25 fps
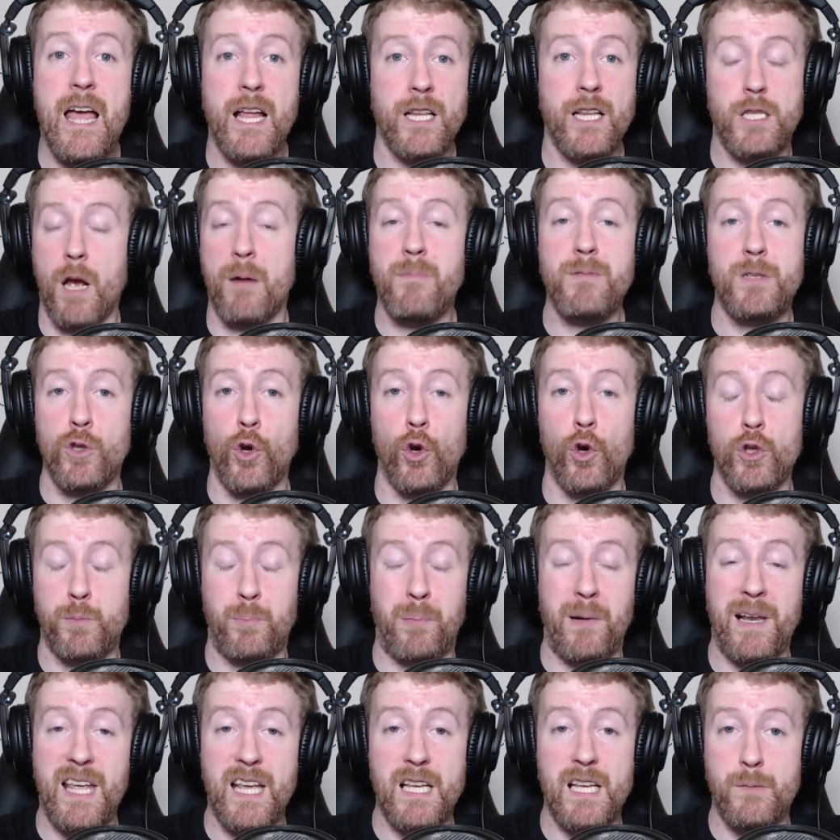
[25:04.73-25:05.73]
in terms of those
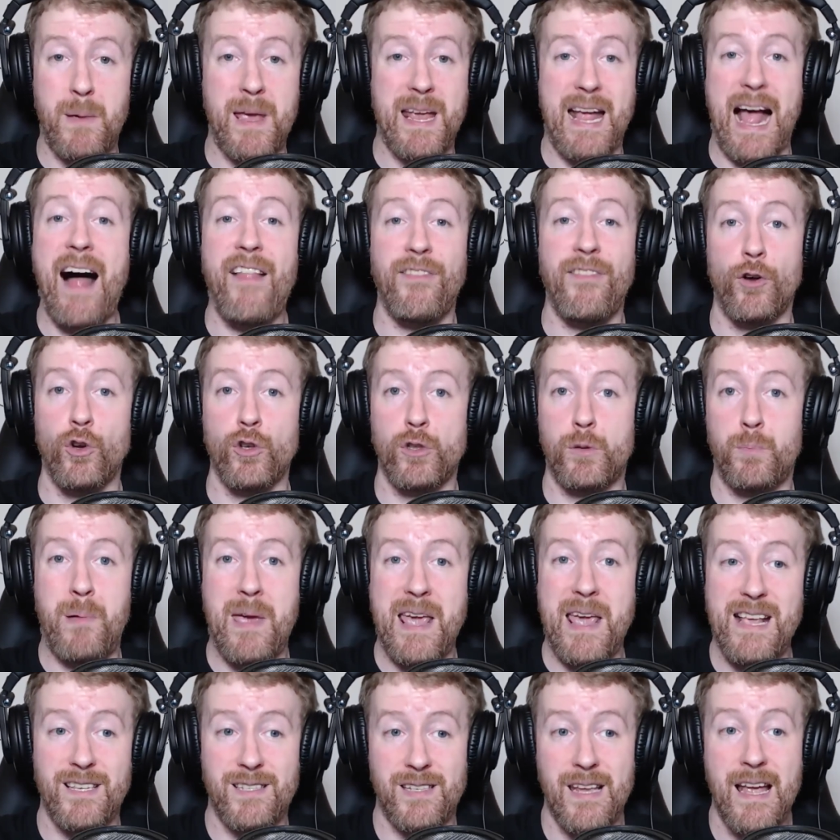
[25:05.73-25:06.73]
players being at those
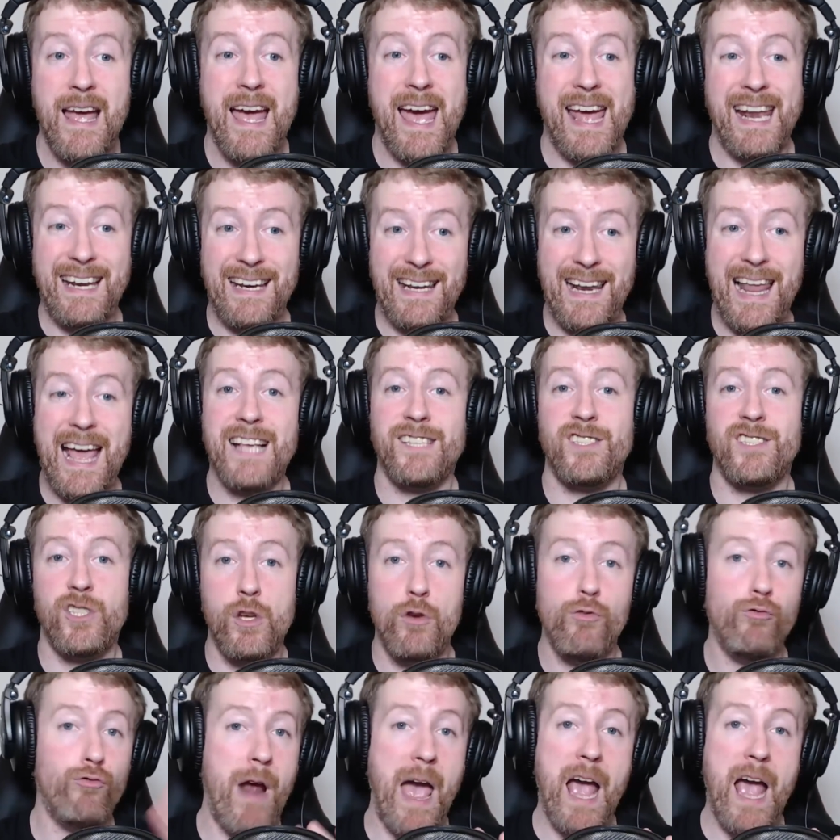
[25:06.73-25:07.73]
peaks unless
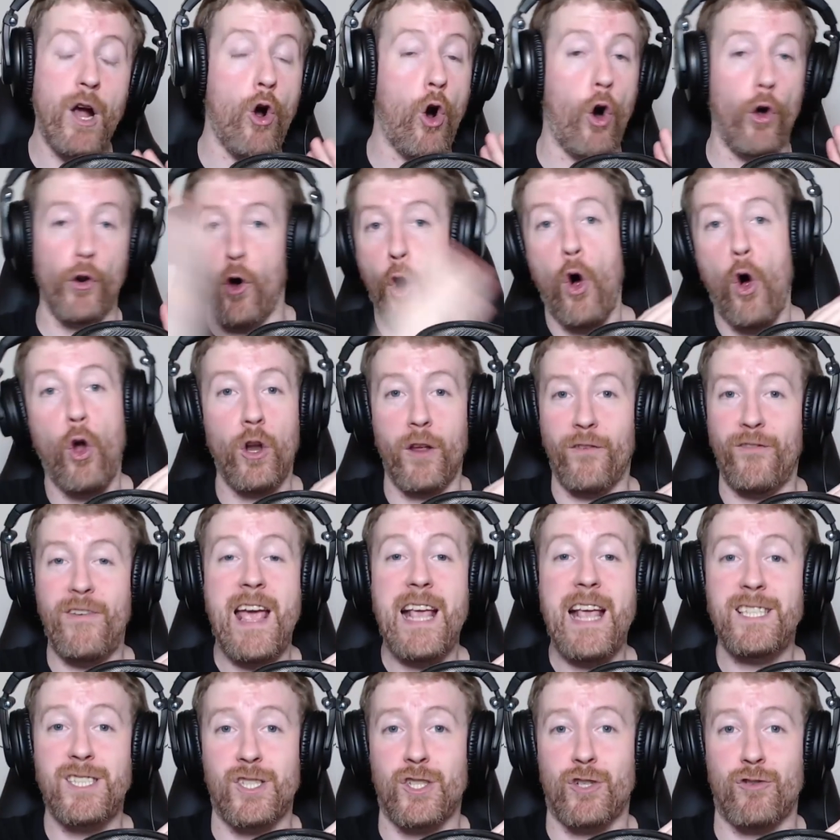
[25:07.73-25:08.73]
you retcon all of
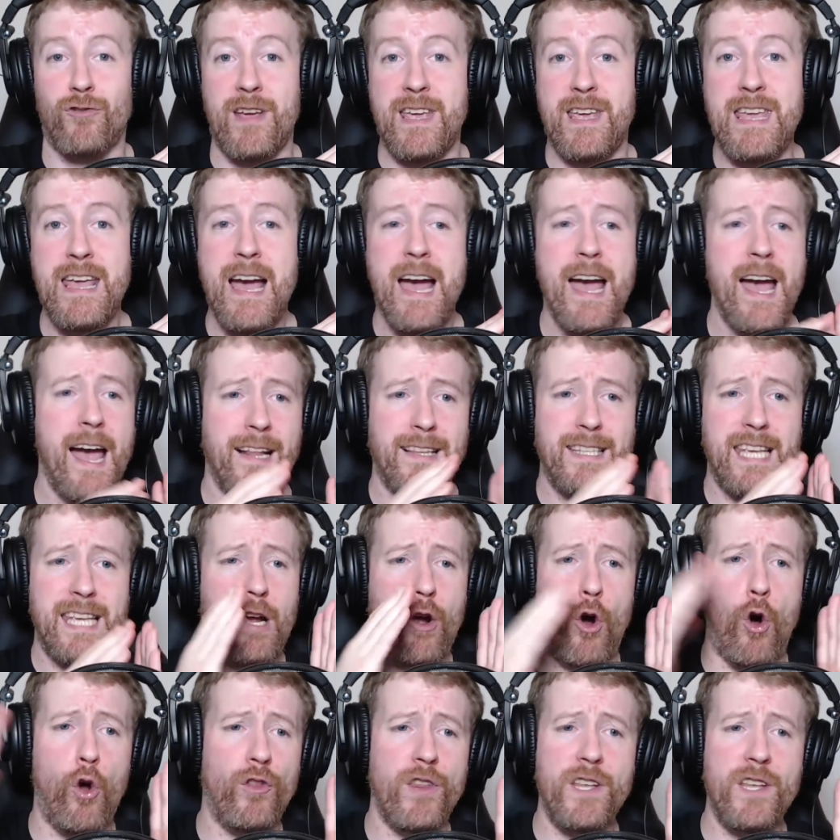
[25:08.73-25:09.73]
history and
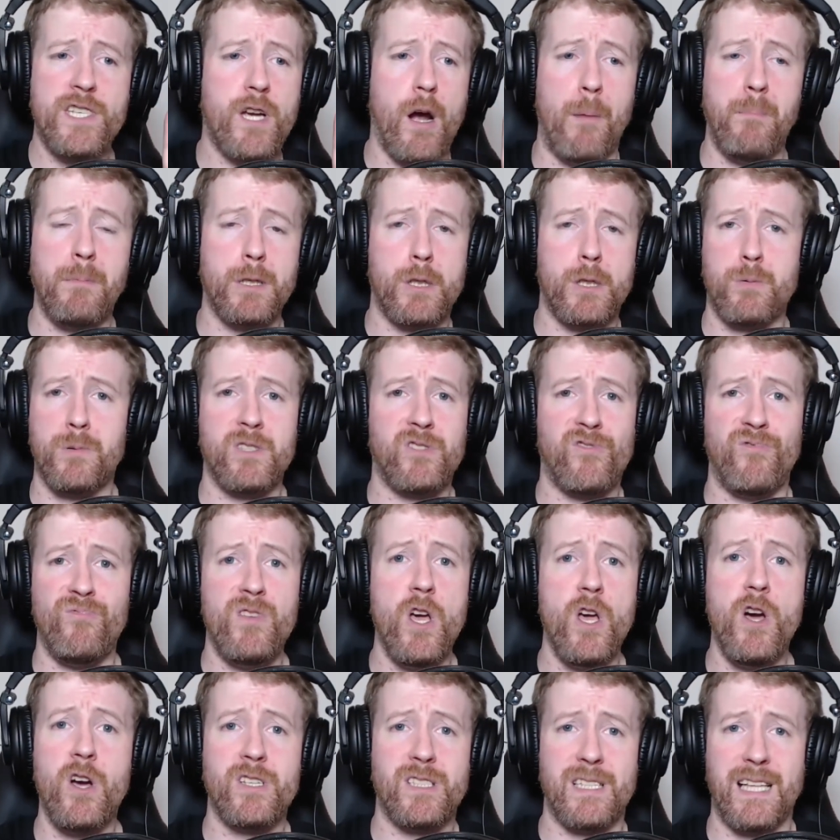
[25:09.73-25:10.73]
take all these accomplishments from
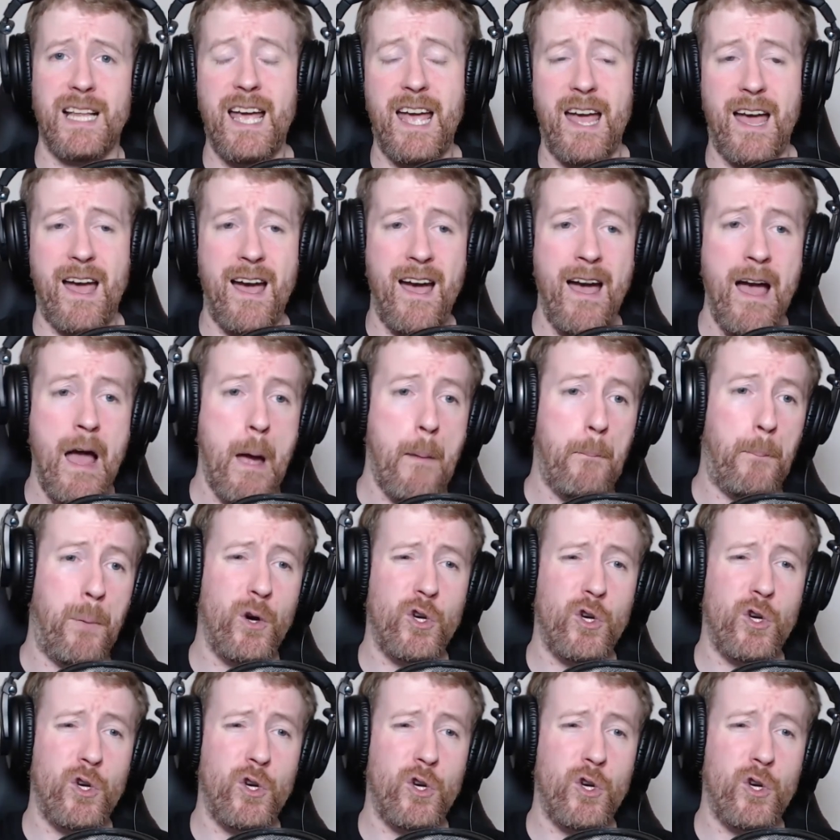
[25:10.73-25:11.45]
years later,